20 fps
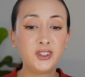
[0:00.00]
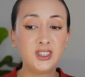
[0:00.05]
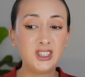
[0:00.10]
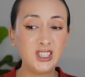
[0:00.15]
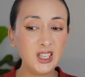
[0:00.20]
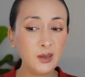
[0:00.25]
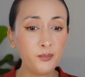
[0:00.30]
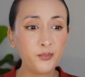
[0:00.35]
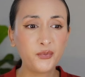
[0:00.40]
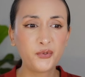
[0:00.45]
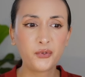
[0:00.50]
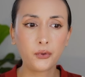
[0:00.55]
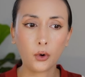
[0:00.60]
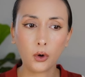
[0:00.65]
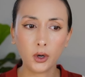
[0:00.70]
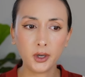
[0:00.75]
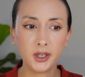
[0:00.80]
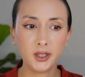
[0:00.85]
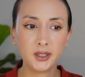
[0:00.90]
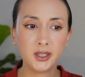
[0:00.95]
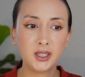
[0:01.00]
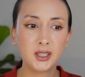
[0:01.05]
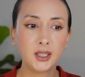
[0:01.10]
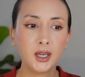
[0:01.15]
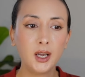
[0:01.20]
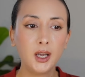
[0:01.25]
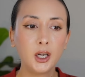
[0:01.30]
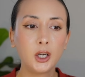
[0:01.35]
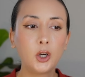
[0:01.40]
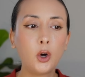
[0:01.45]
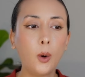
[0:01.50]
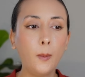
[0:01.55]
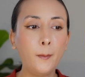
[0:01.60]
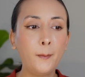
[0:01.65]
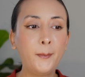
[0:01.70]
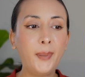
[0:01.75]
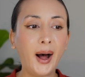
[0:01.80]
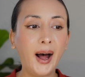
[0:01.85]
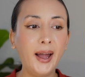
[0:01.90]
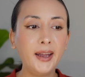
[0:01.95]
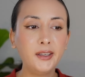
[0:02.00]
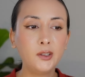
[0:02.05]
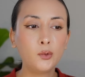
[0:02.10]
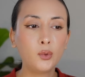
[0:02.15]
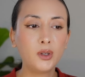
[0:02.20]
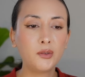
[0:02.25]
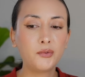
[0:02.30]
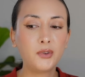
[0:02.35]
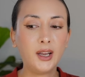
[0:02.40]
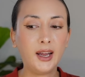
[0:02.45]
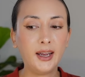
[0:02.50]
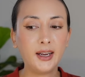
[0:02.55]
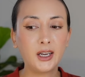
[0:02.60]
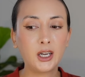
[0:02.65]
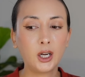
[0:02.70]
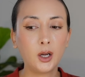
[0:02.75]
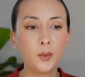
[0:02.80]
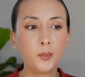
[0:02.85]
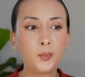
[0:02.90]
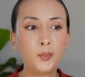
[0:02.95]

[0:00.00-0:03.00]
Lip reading: deep voice combined with like